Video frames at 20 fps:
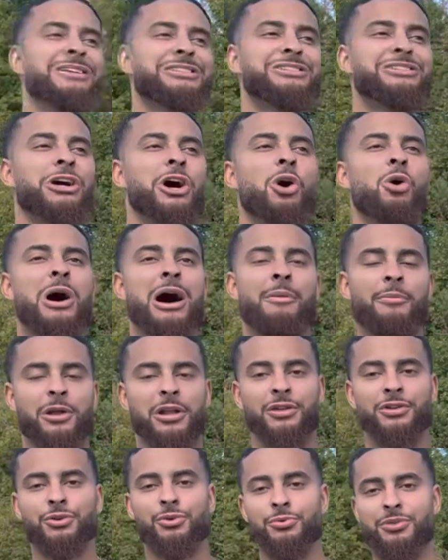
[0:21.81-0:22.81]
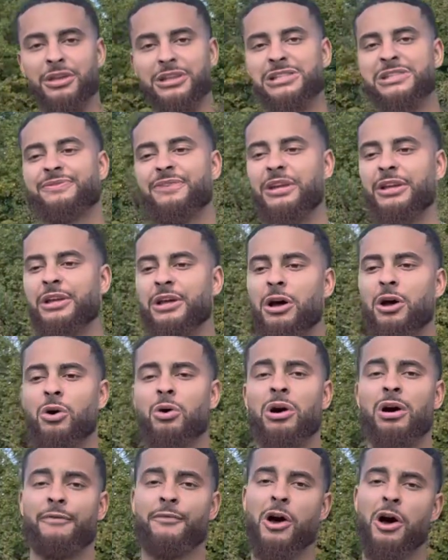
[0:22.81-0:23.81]
So I'm gonna do this video
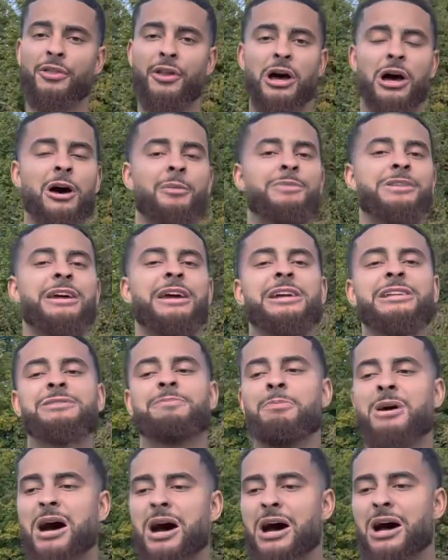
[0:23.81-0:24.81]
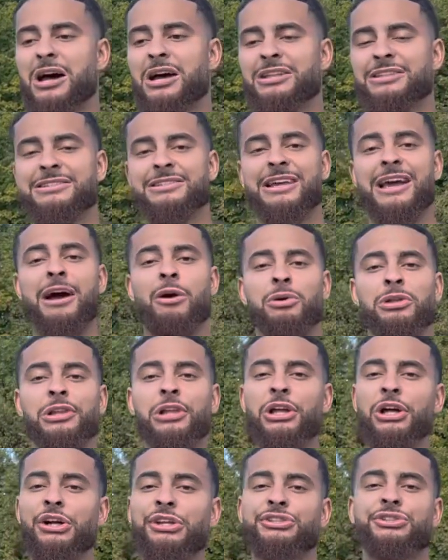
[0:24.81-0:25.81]
of all the updates, mods, how it
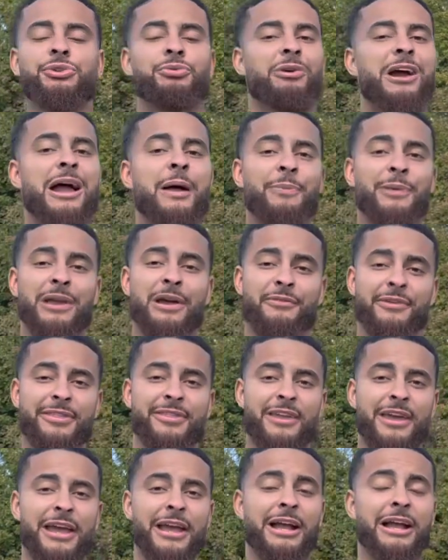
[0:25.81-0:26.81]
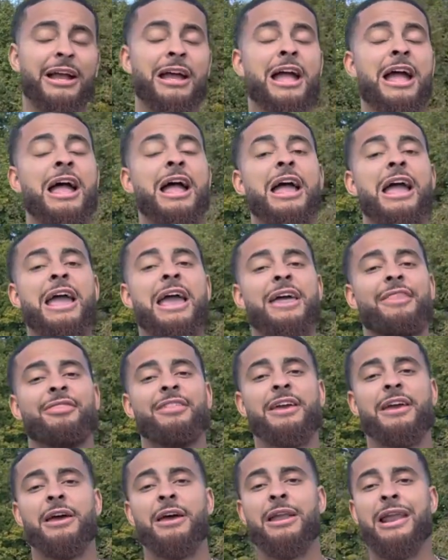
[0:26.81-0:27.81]
looks, the wrap and everything, and
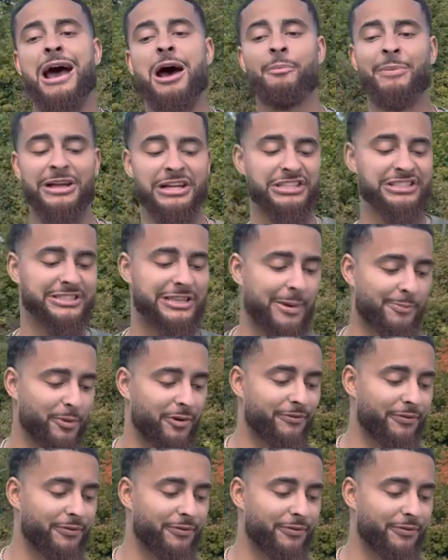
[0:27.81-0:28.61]
then I'll make a separate